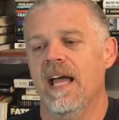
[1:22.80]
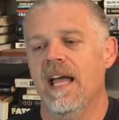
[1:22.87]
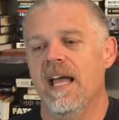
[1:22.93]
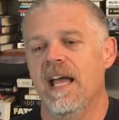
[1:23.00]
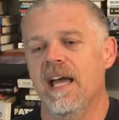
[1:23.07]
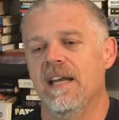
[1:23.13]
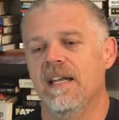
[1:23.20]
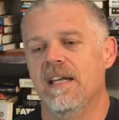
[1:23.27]

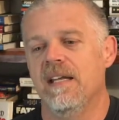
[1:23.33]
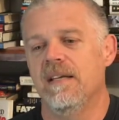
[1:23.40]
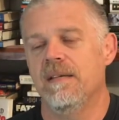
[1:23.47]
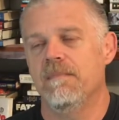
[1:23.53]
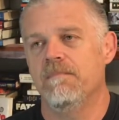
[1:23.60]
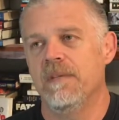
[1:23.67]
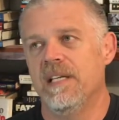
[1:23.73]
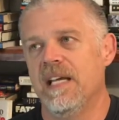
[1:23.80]
And
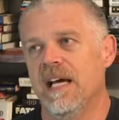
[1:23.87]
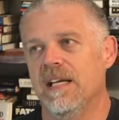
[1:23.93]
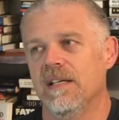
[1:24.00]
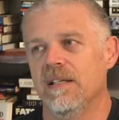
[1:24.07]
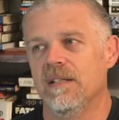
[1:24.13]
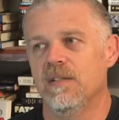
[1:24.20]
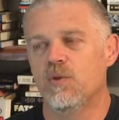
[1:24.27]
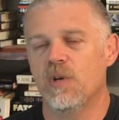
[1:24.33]
he got
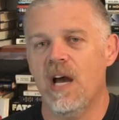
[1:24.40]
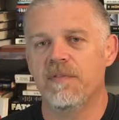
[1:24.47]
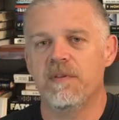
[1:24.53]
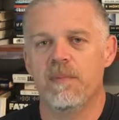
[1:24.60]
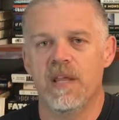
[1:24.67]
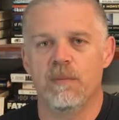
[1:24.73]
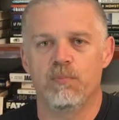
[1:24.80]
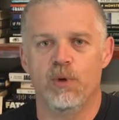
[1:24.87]

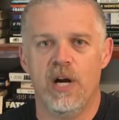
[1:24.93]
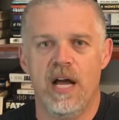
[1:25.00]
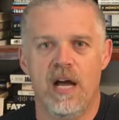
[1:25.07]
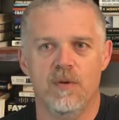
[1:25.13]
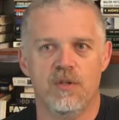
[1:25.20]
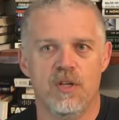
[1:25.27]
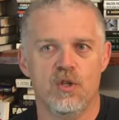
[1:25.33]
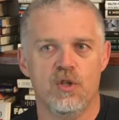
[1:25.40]
drafted by the
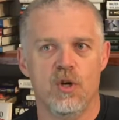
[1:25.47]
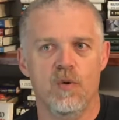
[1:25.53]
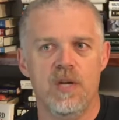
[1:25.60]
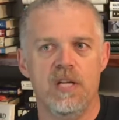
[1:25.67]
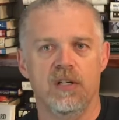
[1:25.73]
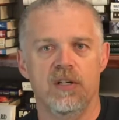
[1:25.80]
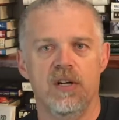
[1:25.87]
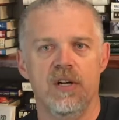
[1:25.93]
Browns, and so
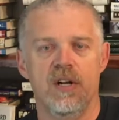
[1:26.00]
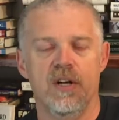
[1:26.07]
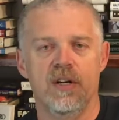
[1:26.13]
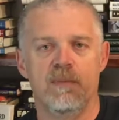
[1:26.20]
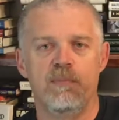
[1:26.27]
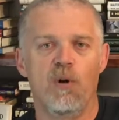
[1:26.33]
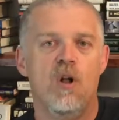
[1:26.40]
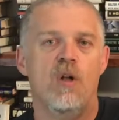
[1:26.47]
he learned
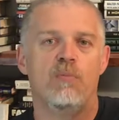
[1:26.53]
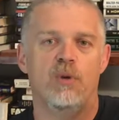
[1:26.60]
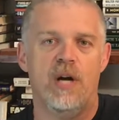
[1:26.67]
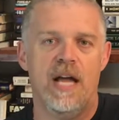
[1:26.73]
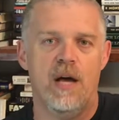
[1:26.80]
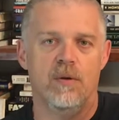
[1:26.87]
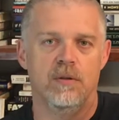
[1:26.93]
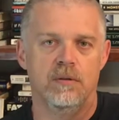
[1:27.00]
under Paul
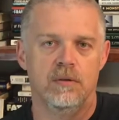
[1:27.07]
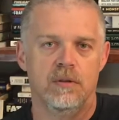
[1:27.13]
Brown.